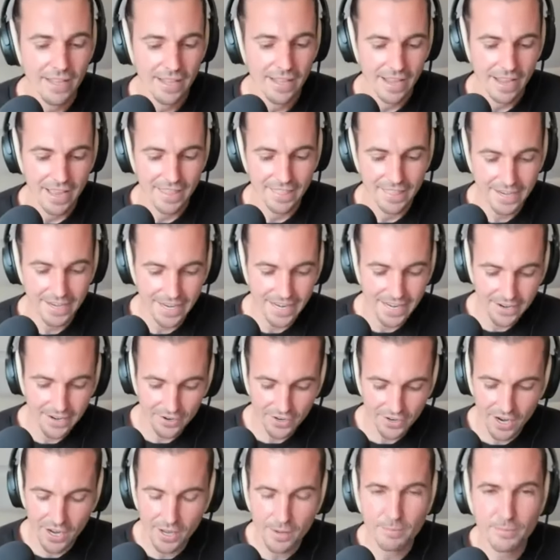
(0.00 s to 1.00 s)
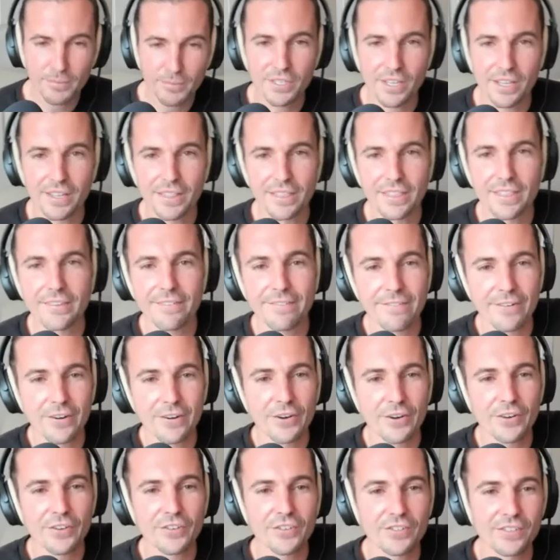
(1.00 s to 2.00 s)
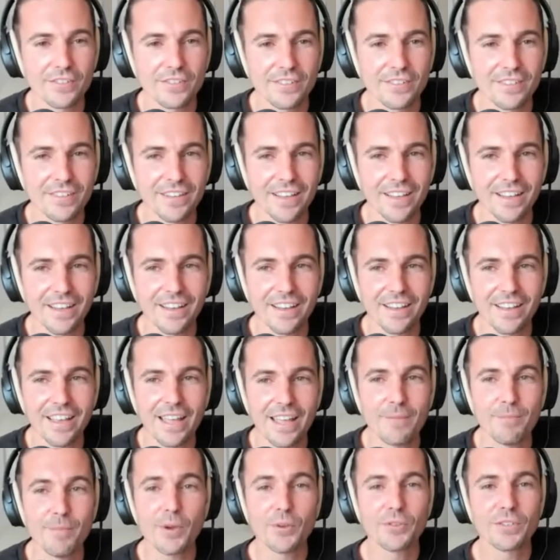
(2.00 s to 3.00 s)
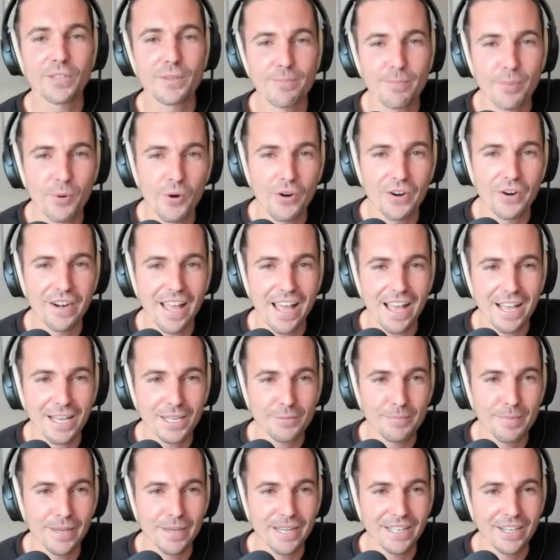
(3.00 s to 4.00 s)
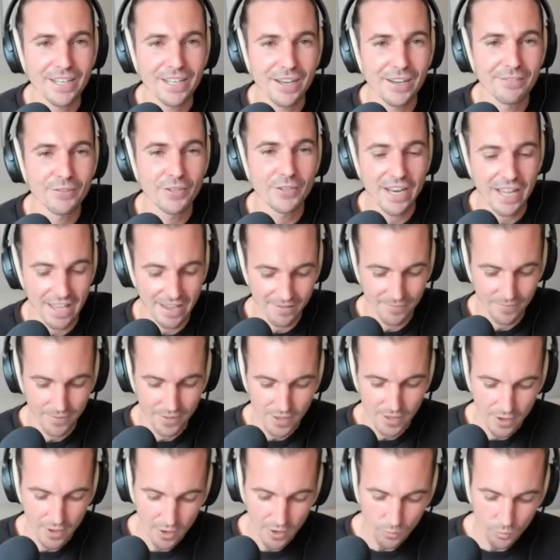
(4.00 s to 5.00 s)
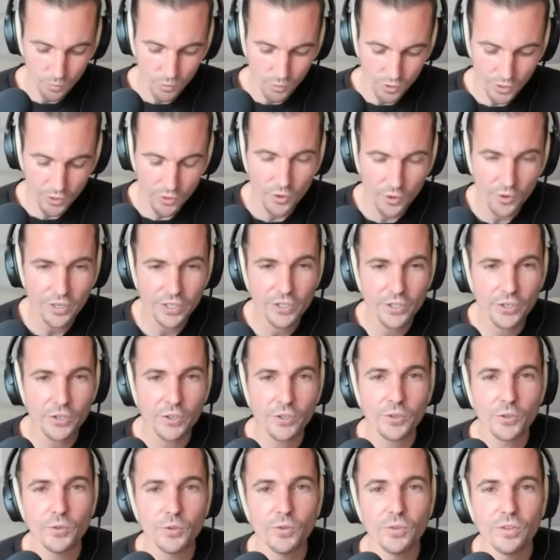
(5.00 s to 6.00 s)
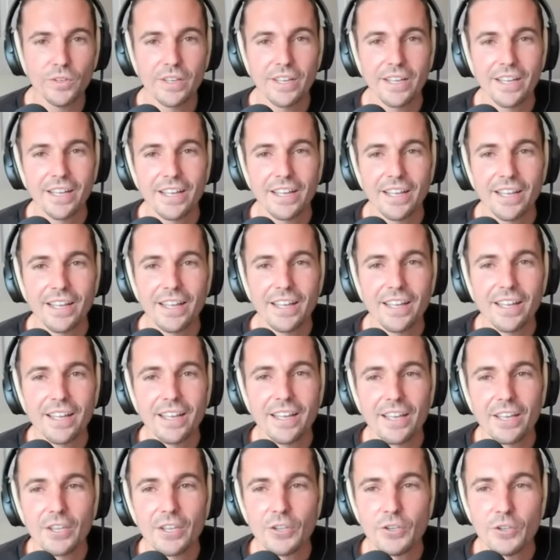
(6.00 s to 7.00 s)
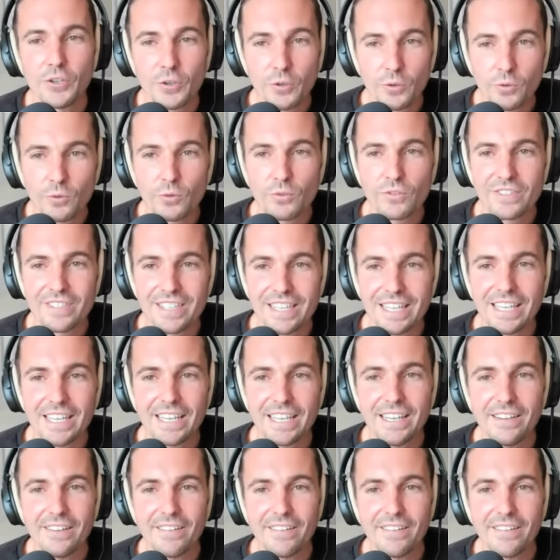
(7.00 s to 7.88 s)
And then here comes the first and most important aspect of today. We're going to use the